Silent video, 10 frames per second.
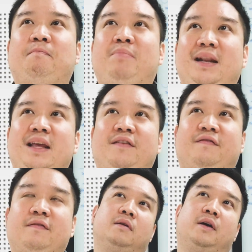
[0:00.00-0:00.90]

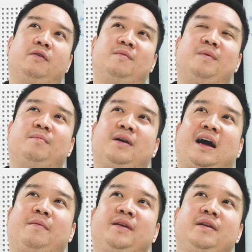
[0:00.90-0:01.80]
belief I don't remember
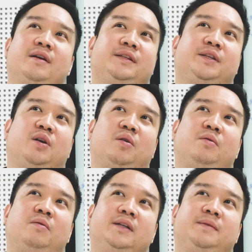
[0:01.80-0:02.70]
how many years
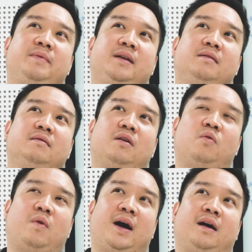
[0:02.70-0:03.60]
ago. It's been a
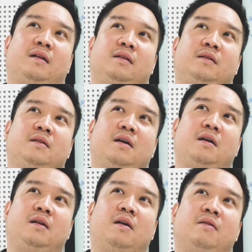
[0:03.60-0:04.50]
while,
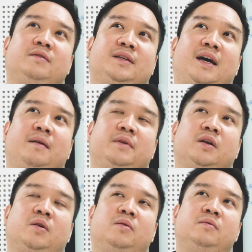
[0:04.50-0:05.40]
a long time
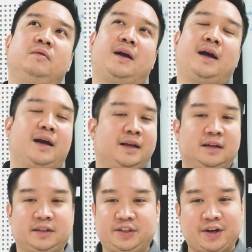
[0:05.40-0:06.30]
ago. I
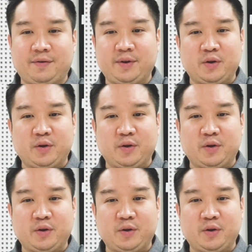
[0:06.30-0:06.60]
can share with